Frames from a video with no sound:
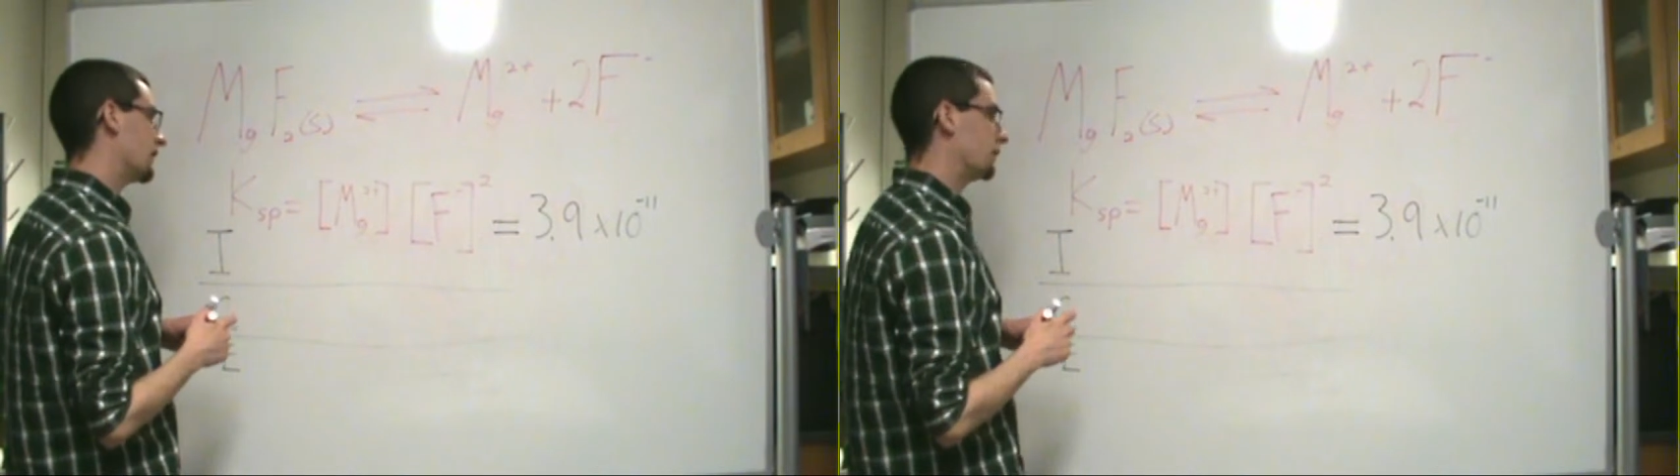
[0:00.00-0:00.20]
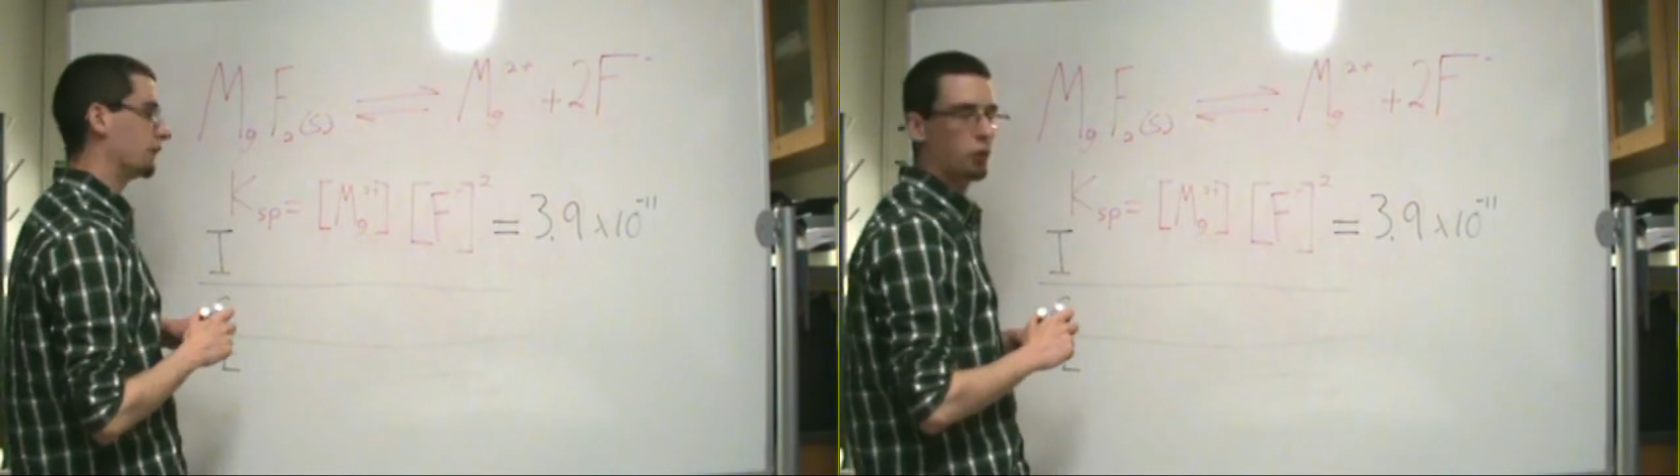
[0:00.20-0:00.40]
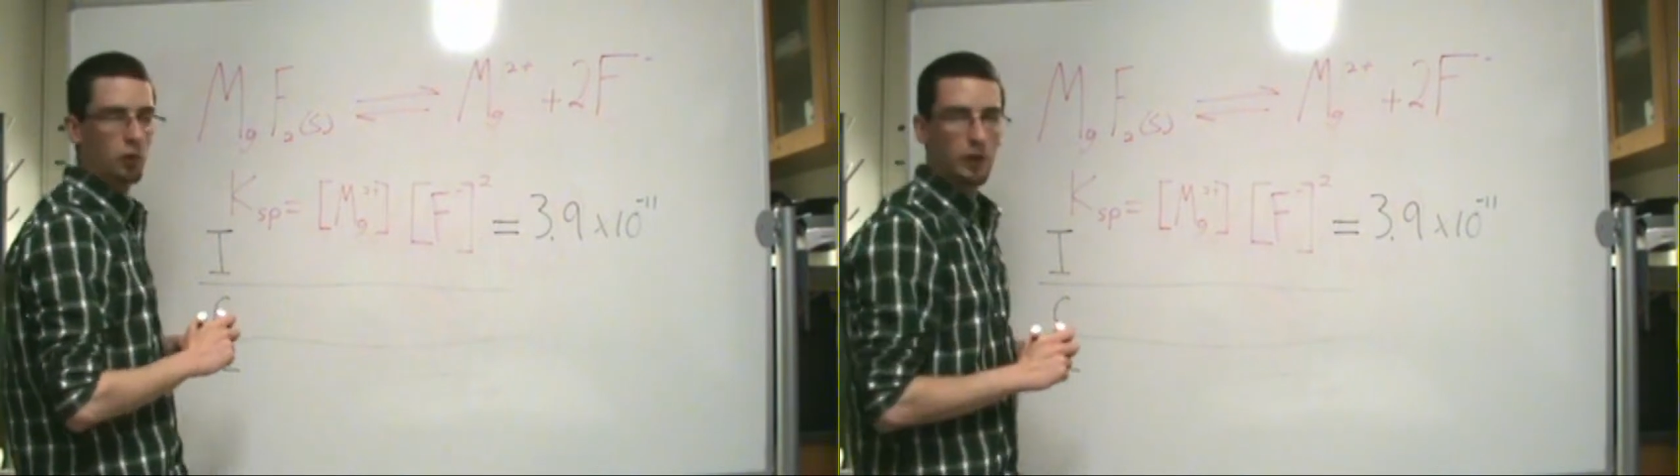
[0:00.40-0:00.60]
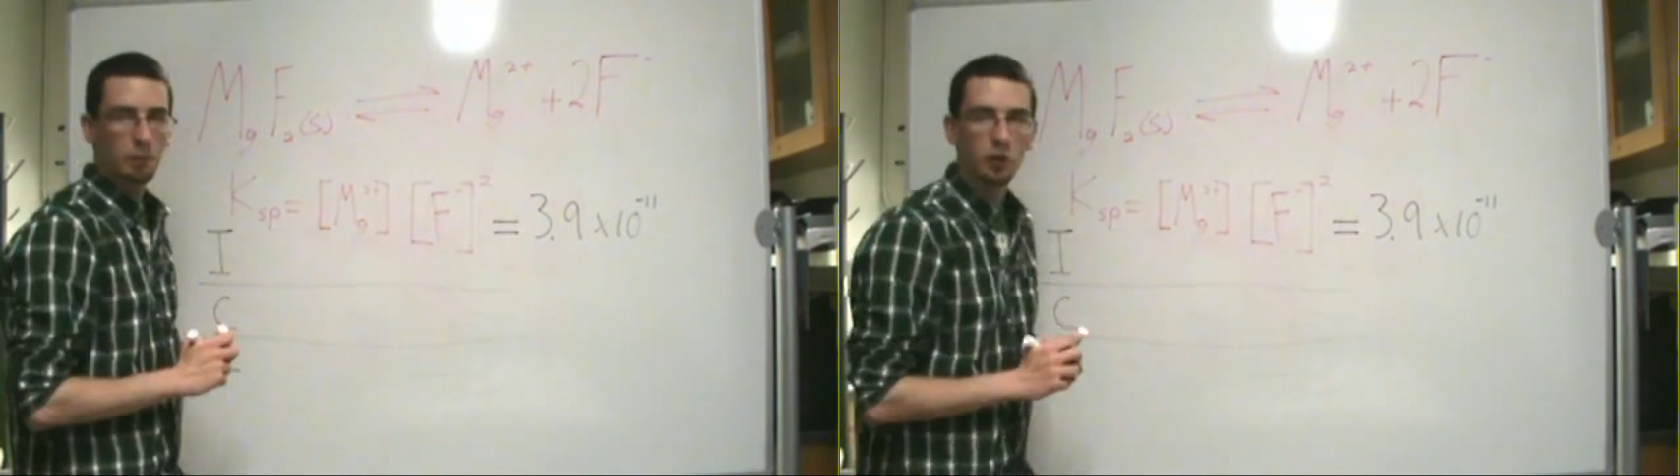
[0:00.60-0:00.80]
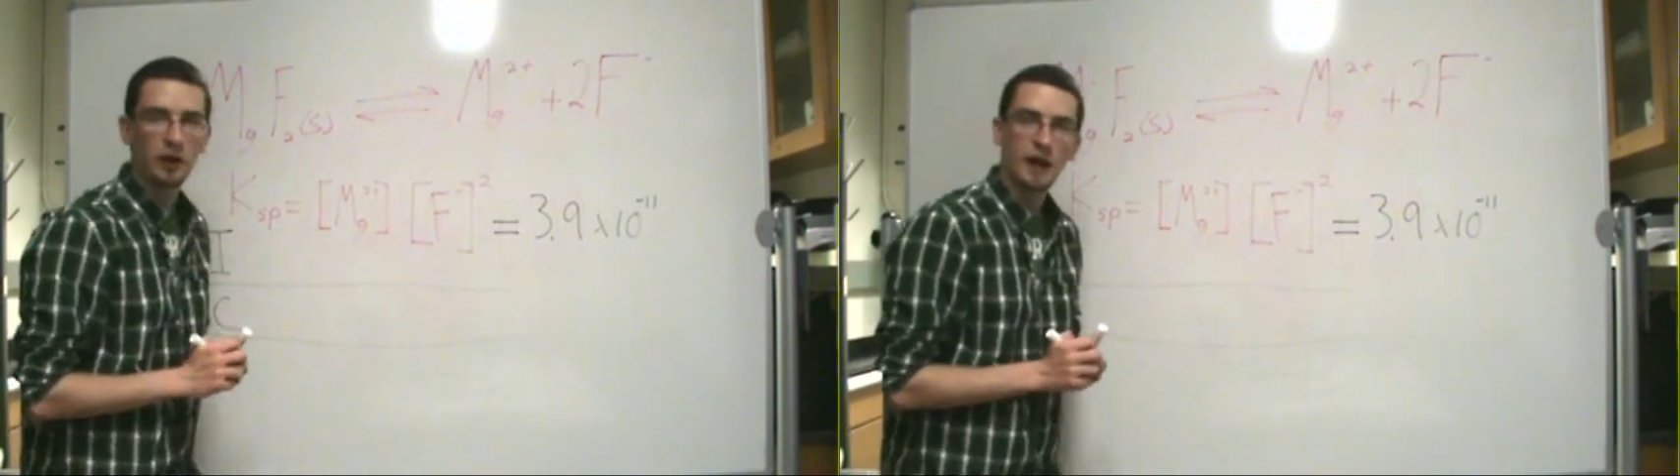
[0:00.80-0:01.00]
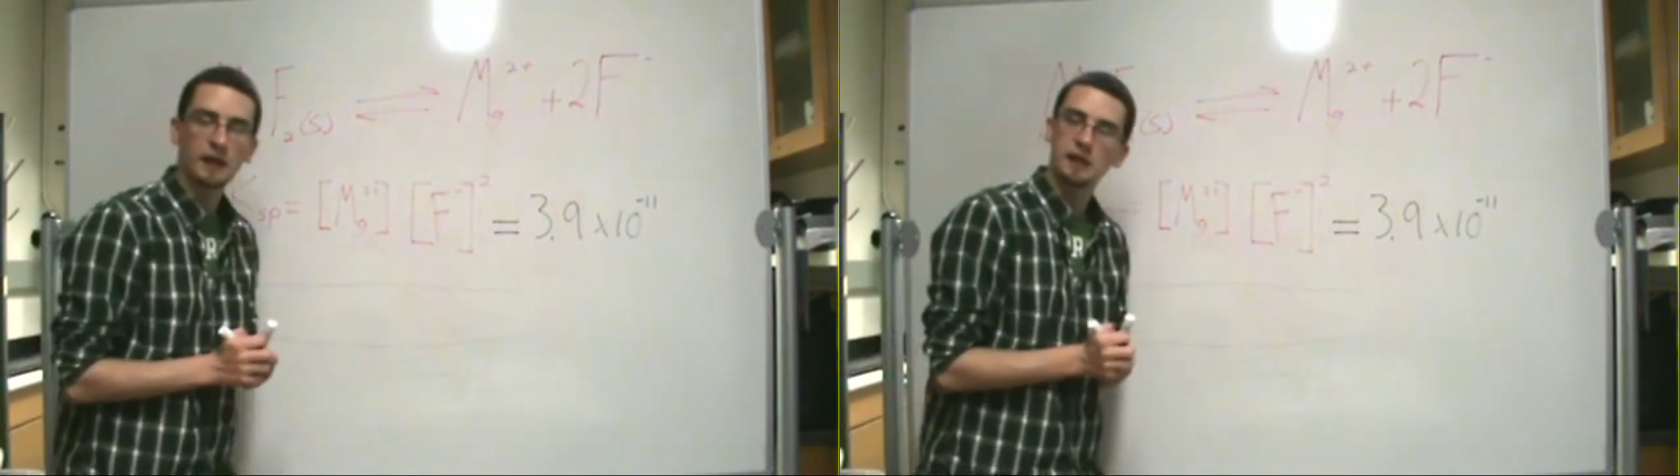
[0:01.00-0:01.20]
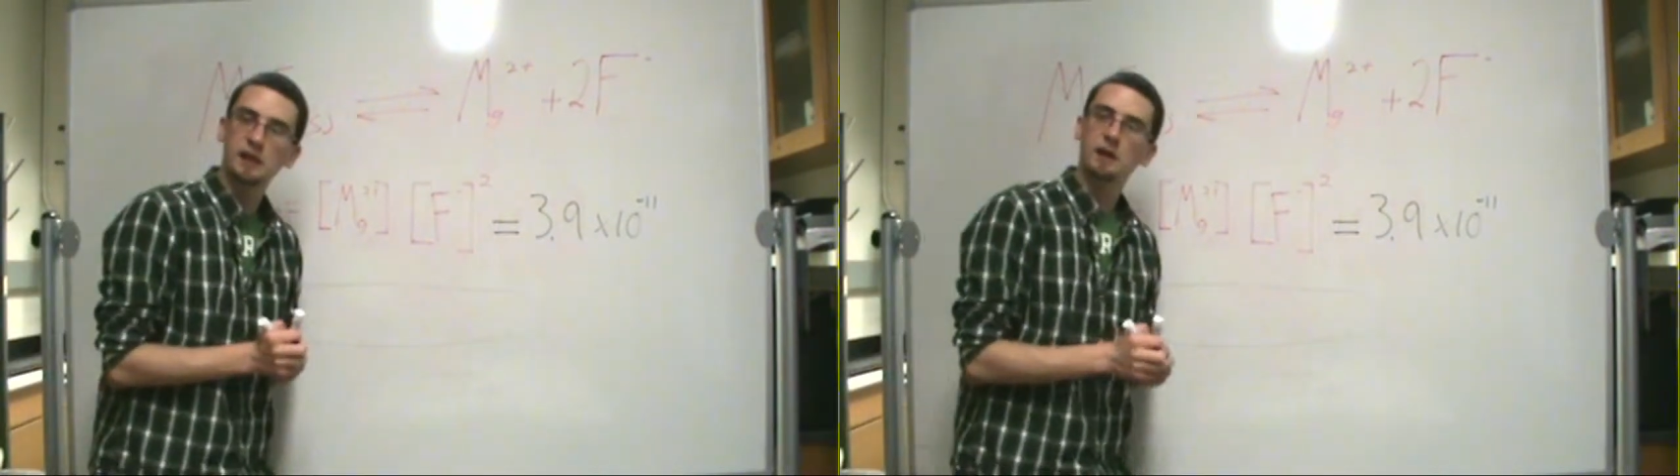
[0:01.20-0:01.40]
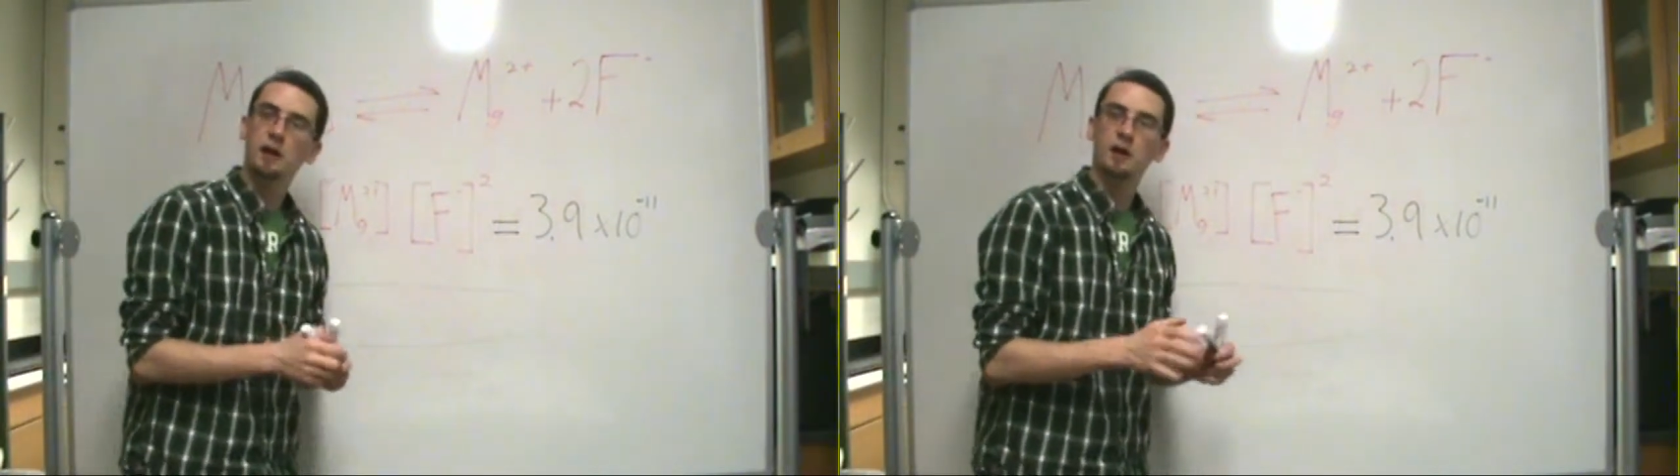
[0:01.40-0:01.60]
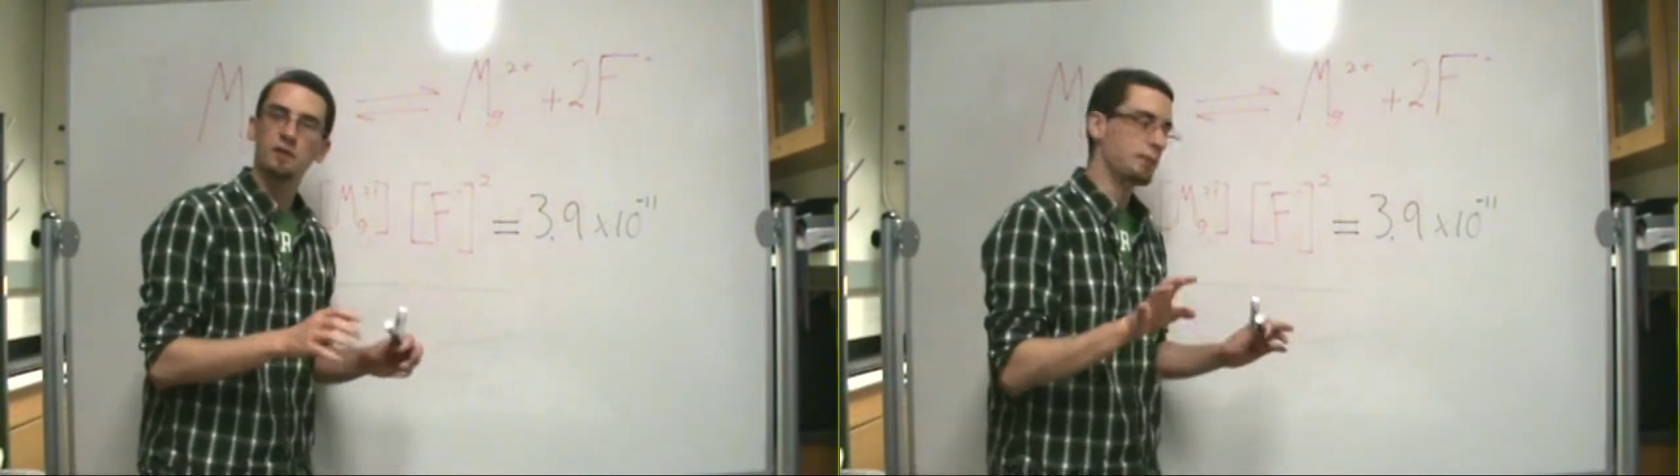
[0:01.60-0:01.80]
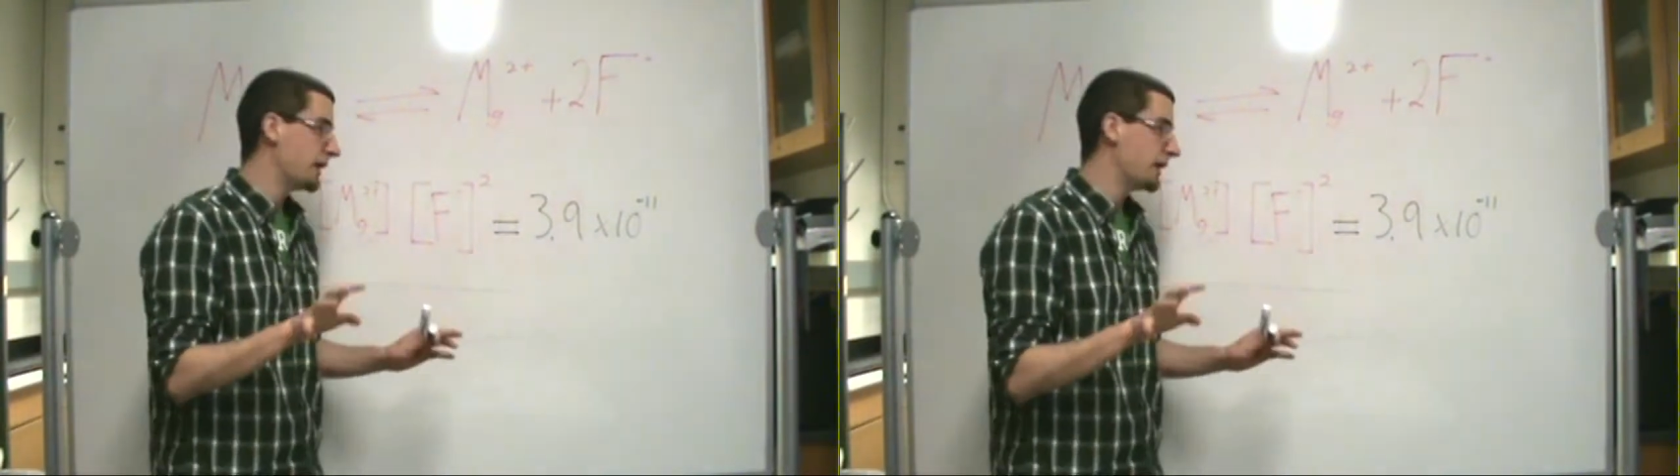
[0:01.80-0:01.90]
before we put any of the